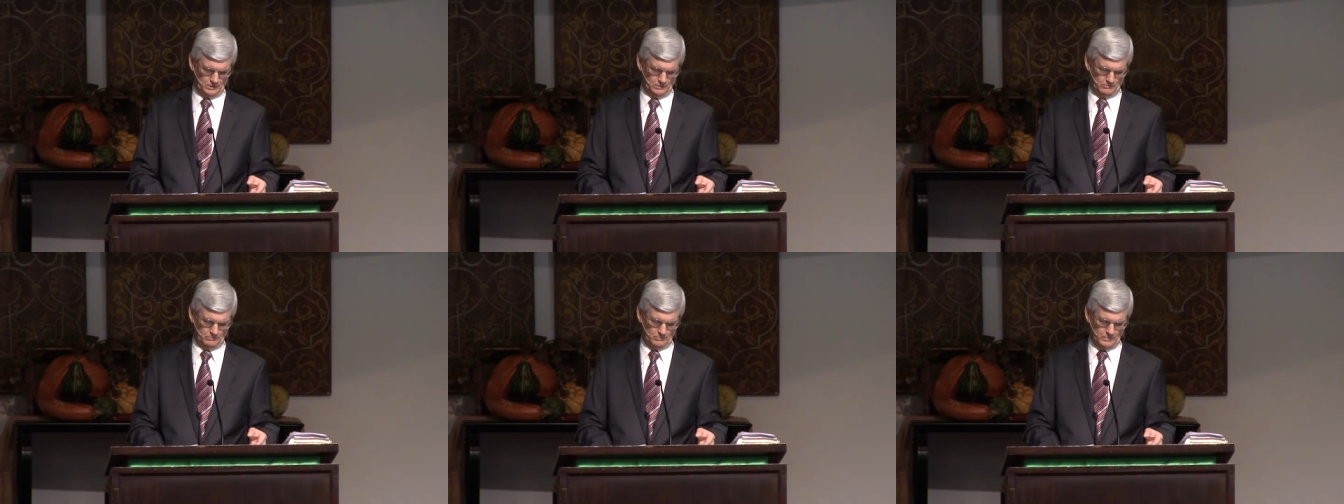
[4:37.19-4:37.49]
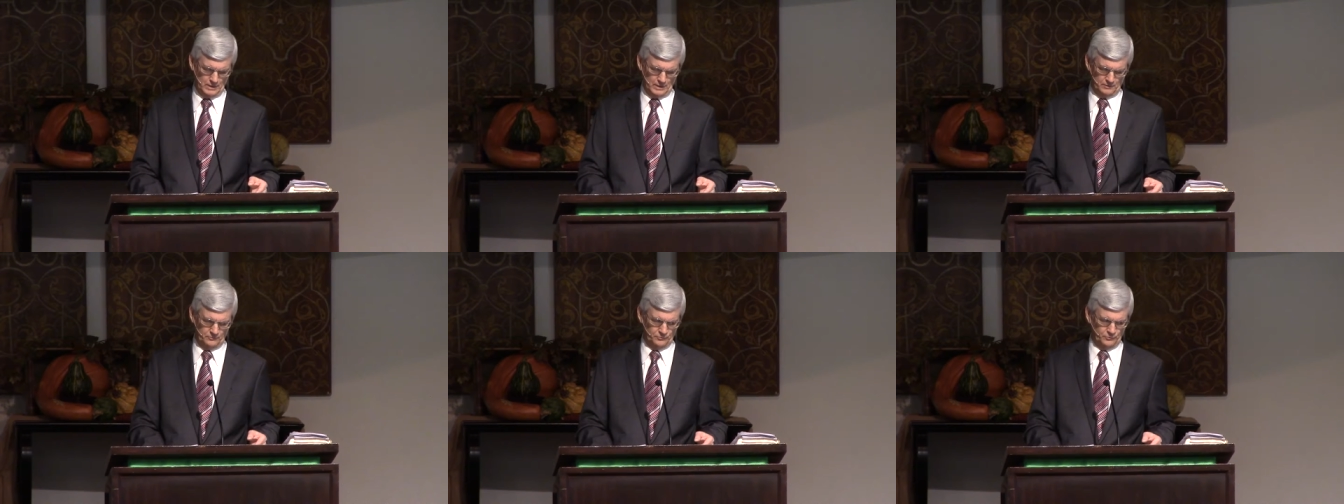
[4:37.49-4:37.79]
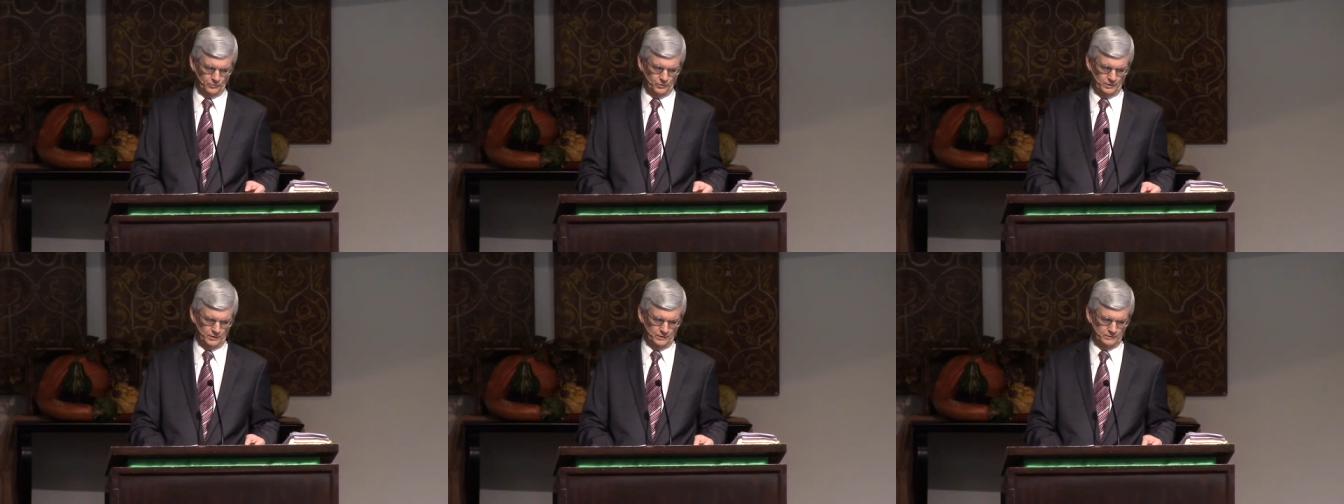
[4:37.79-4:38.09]
my
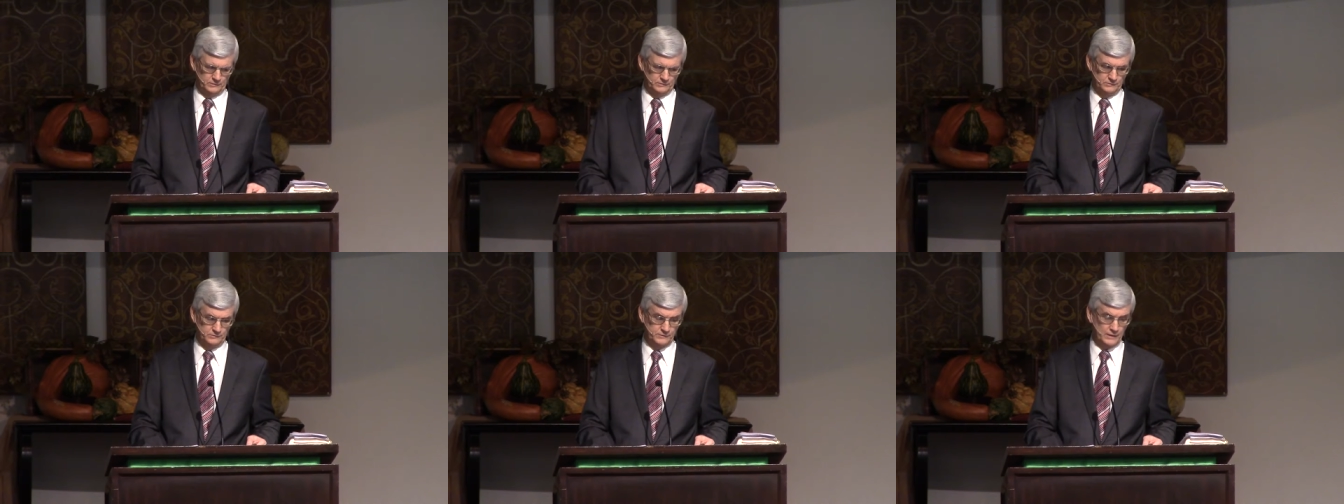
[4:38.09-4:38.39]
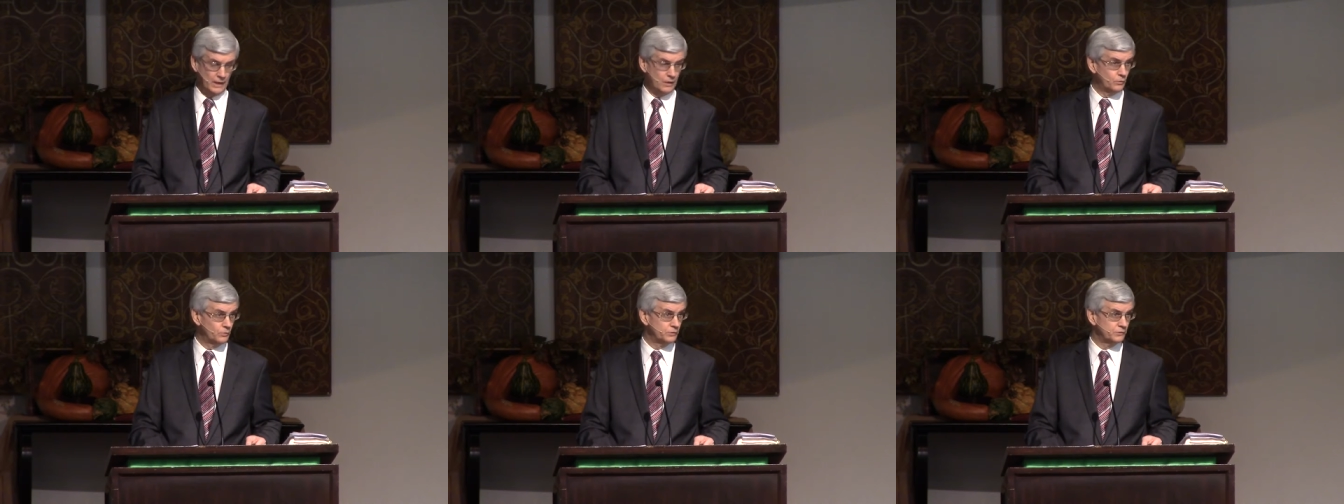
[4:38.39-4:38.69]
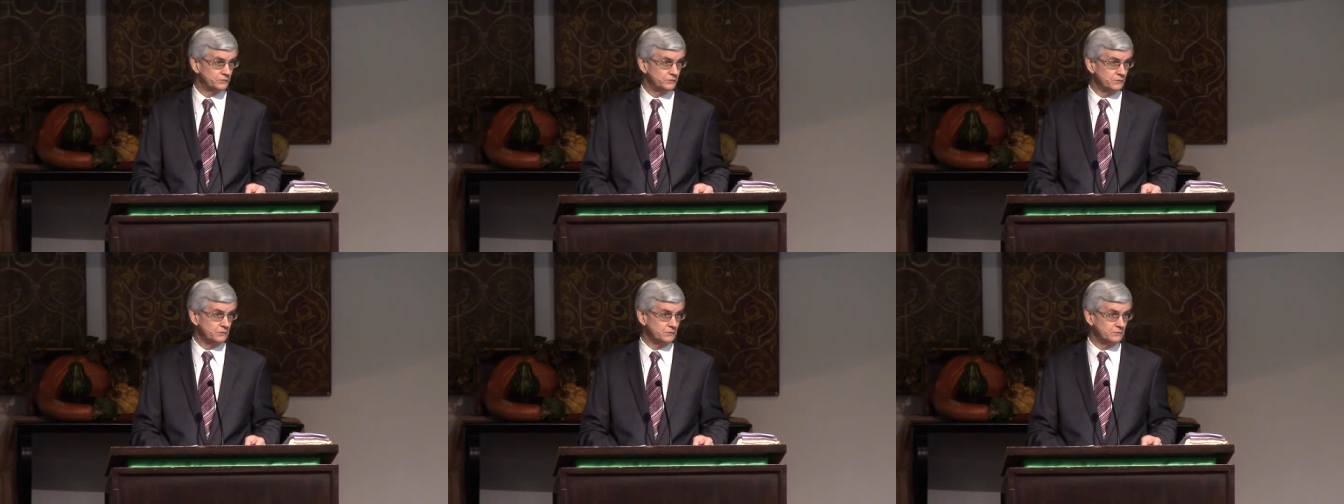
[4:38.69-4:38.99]
friends. How
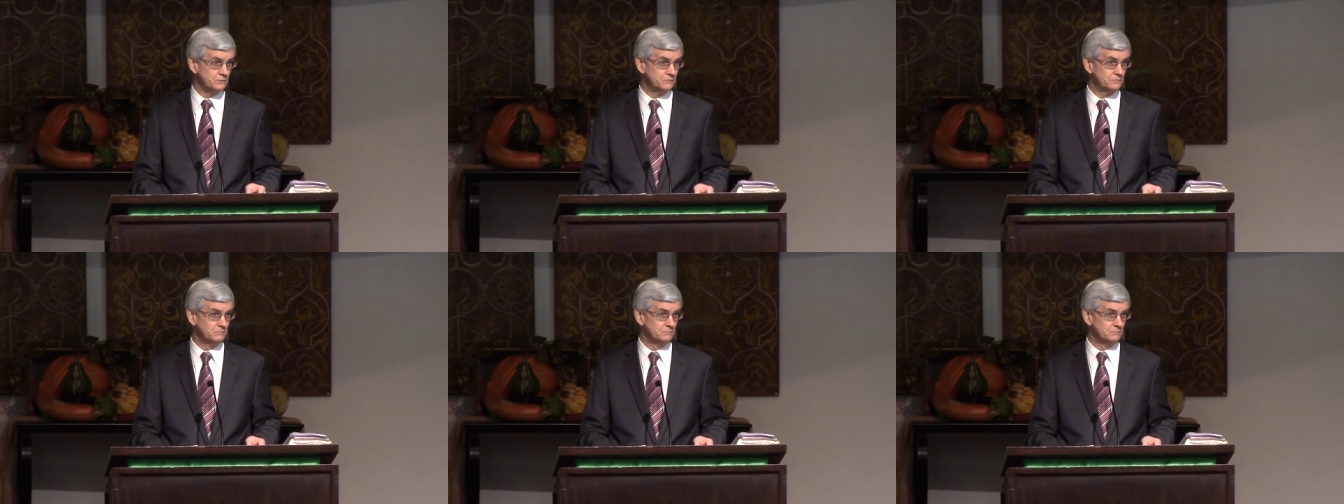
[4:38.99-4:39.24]
is it?